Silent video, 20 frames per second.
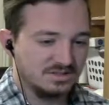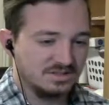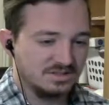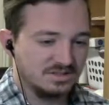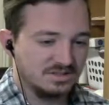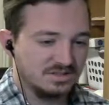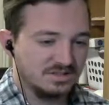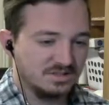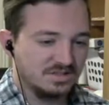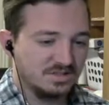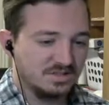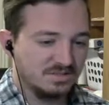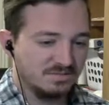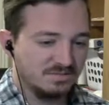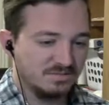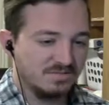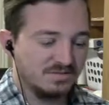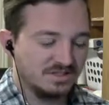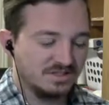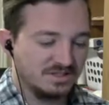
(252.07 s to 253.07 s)
Oh,
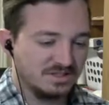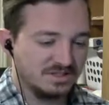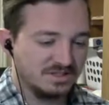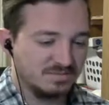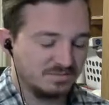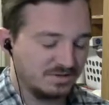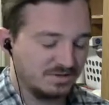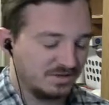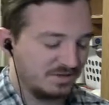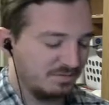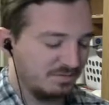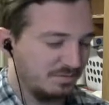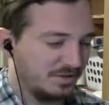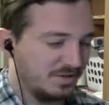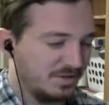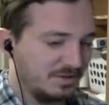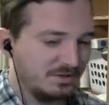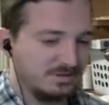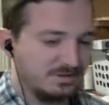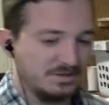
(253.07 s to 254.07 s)
we've hit this part of the
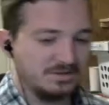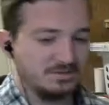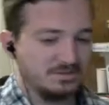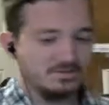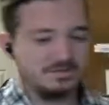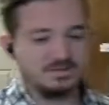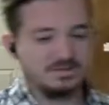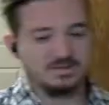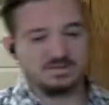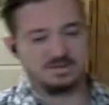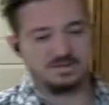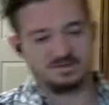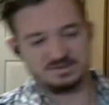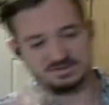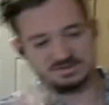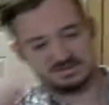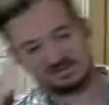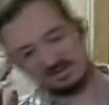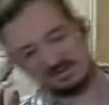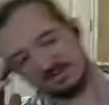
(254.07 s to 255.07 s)
battle. Oh, jeez.